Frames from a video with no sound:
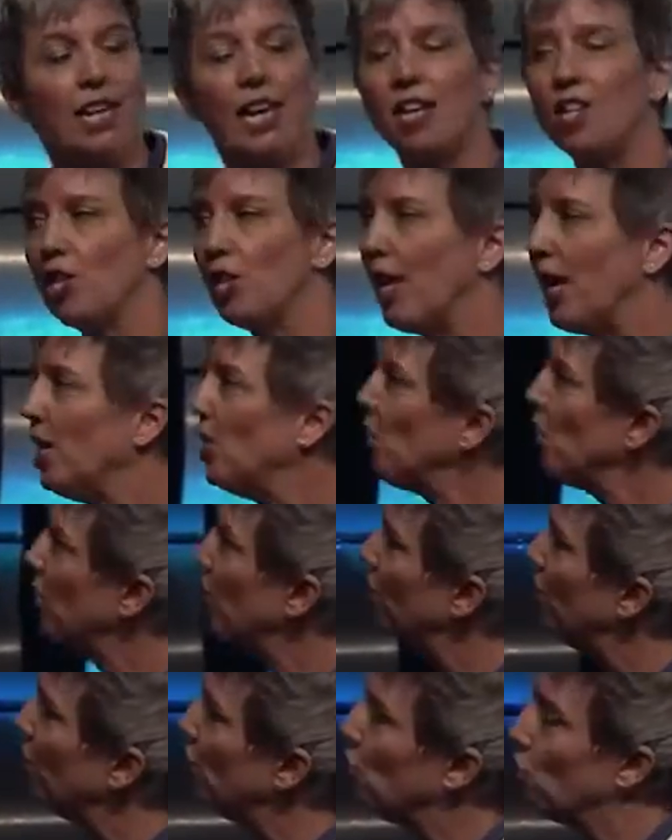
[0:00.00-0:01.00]
the education
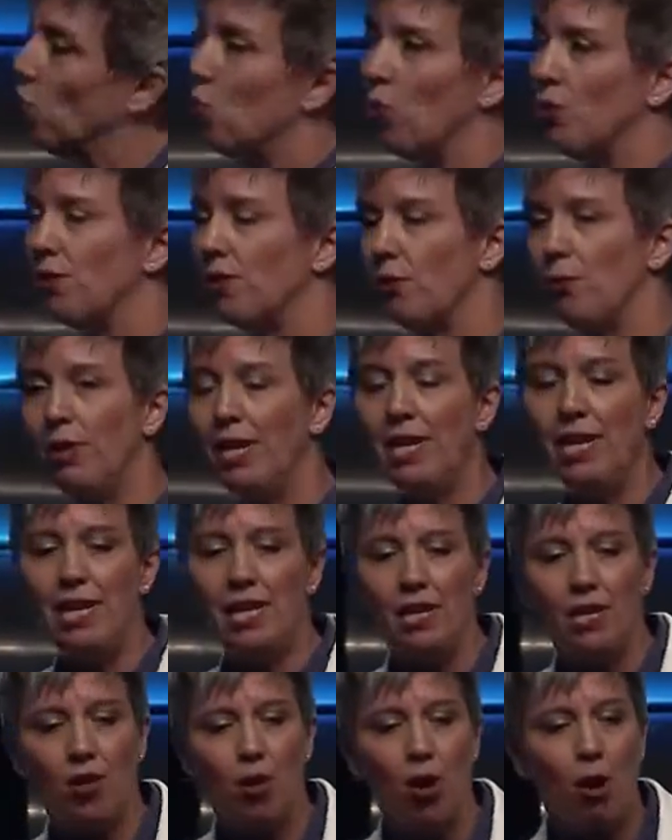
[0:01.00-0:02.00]
and the tools that we
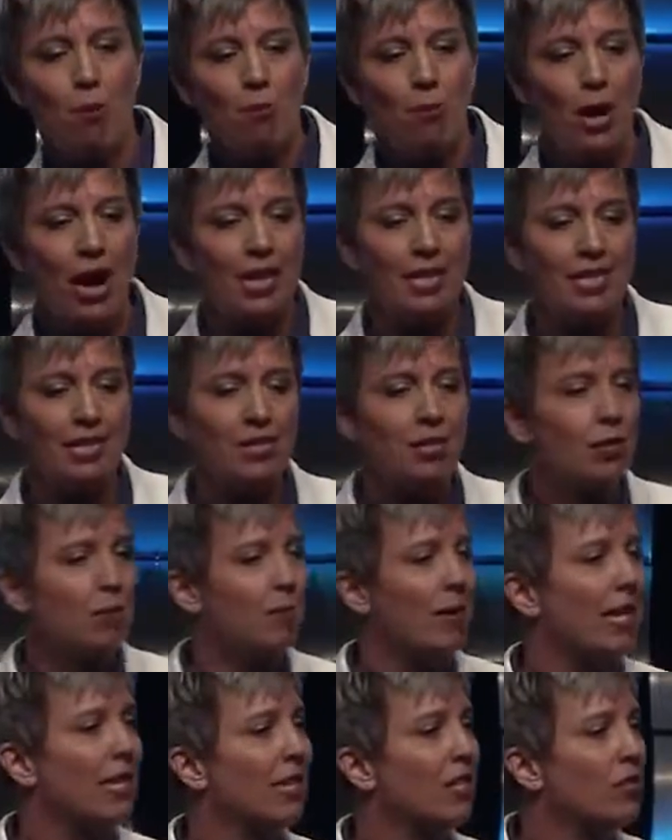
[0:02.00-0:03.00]
needed in our practice to
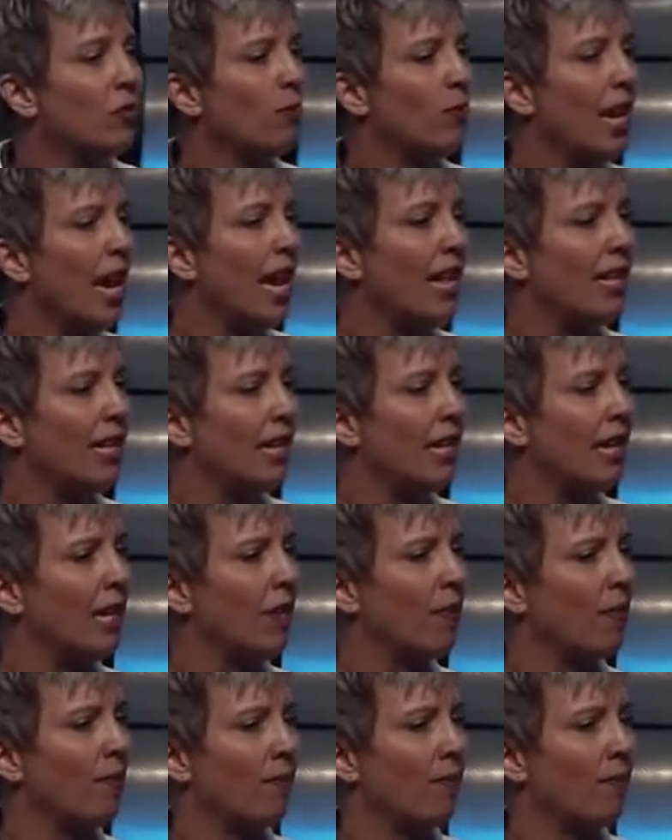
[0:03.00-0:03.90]
make this a reality.